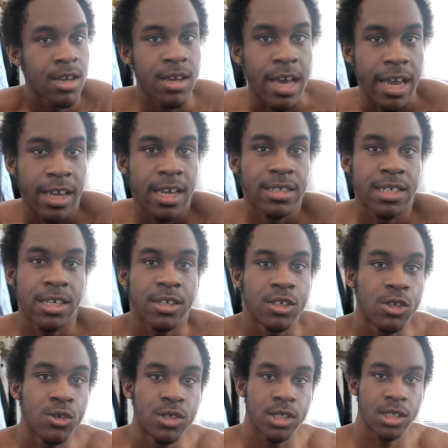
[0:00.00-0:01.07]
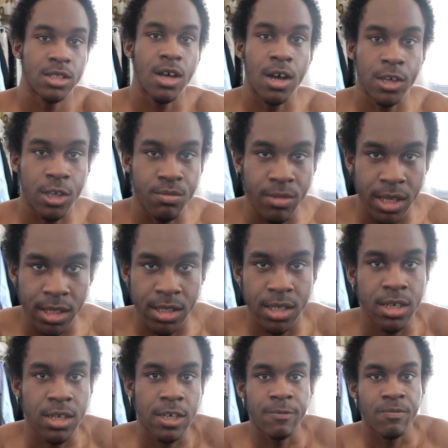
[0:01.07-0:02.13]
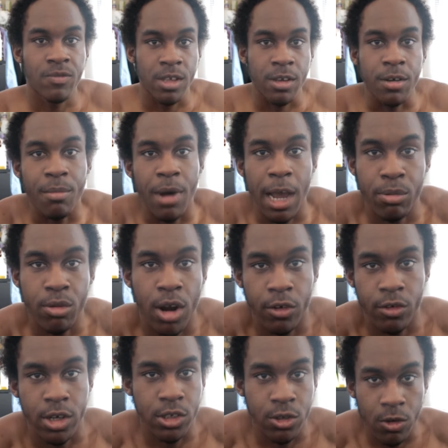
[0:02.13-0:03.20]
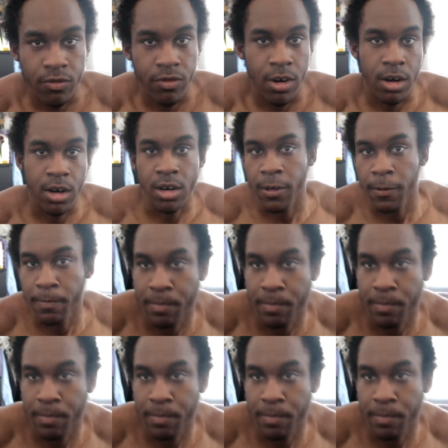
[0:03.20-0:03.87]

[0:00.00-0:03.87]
I guess I could use it to document my progress so far